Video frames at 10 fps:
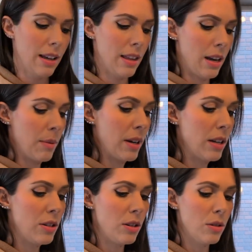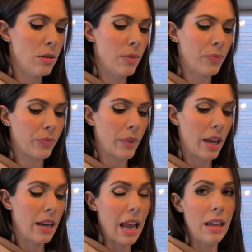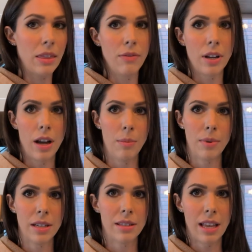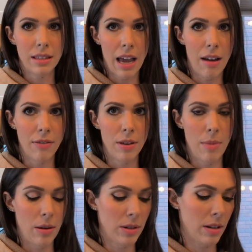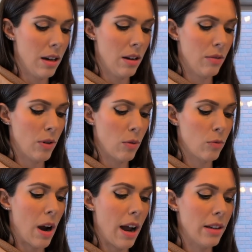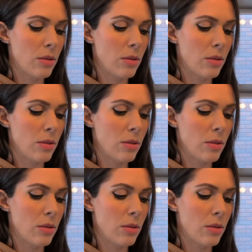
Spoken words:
and then I'm gonna do 1/8 of a cup, because that's half the amount of rye.